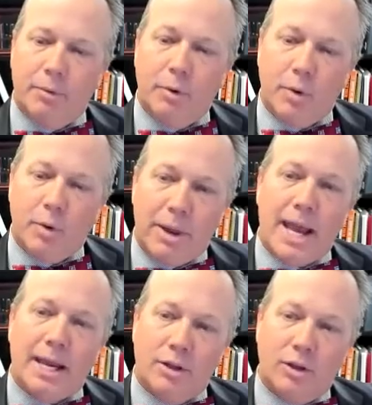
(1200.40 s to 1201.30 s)
we went
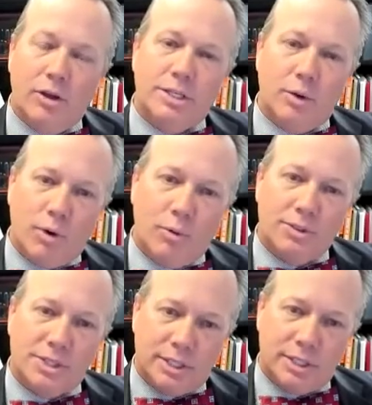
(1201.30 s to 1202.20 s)
back and looked at what
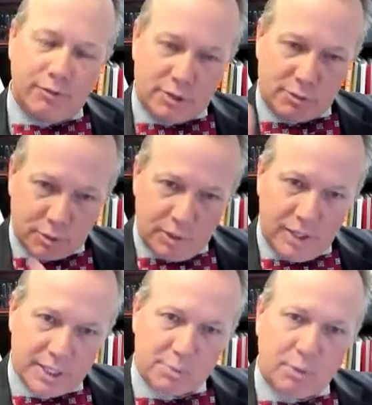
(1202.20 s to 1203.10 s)
was the difference
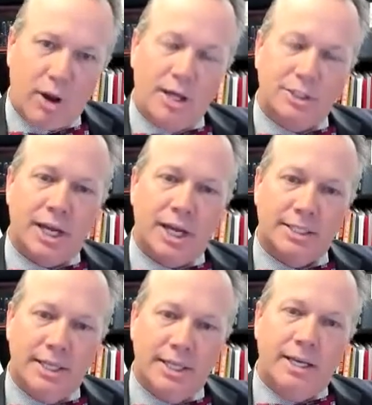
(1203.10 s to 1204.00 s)
between this project